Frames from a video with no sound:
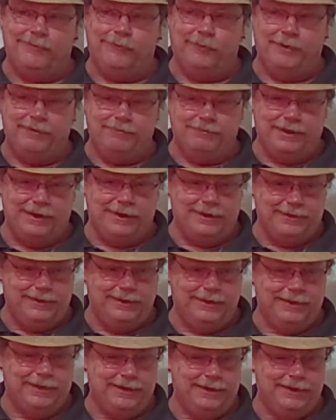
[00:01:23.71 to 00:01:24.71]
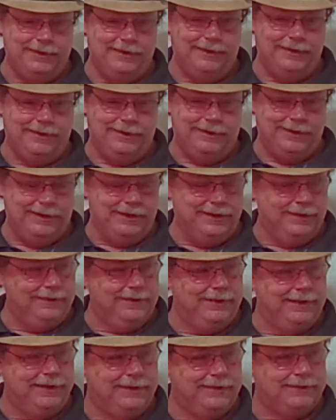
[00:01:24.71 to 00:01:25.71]
we've got a ticket,
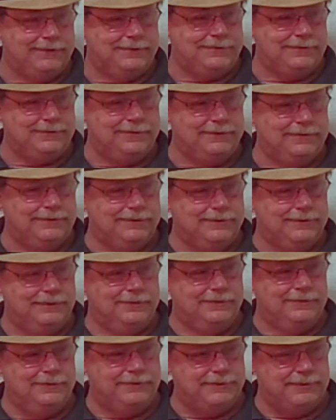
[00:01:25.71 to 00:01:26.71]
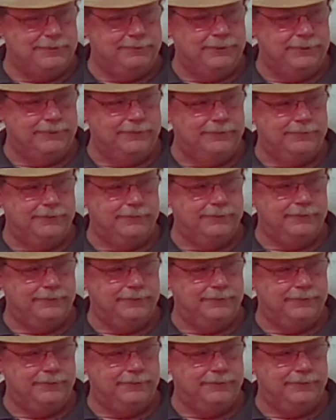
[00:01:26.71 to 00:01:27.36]
L A X to Cebu,